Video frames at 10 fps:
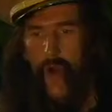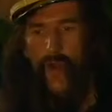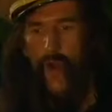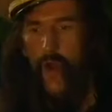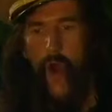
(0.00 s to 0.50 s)
I
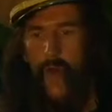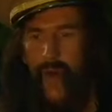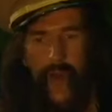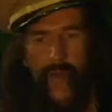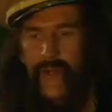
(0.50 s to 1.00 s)
don't know,
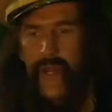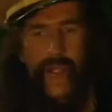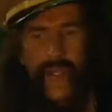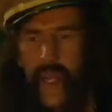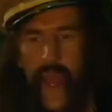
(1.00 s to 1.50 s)
but I wouldn't
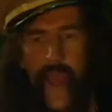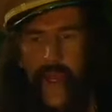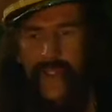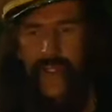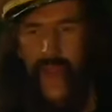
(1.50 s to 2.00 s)
eat the
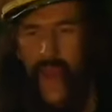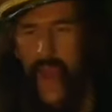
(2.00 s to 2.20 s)
eggs.